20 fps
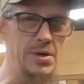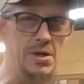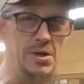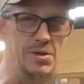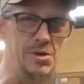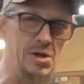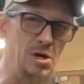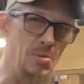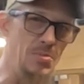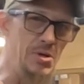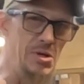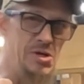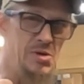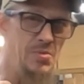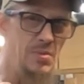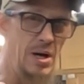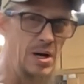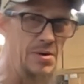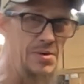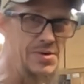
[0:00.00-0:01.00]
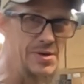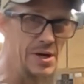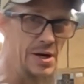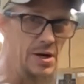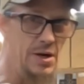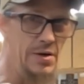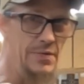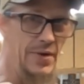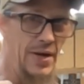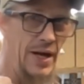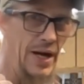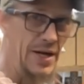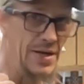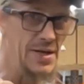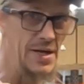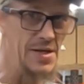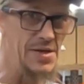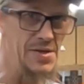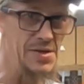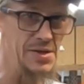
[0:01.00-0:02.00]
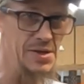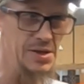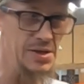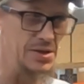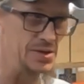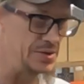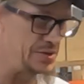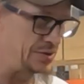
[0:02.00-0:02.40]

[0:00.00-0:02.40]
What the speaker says: gets copious amounts of anti-seize,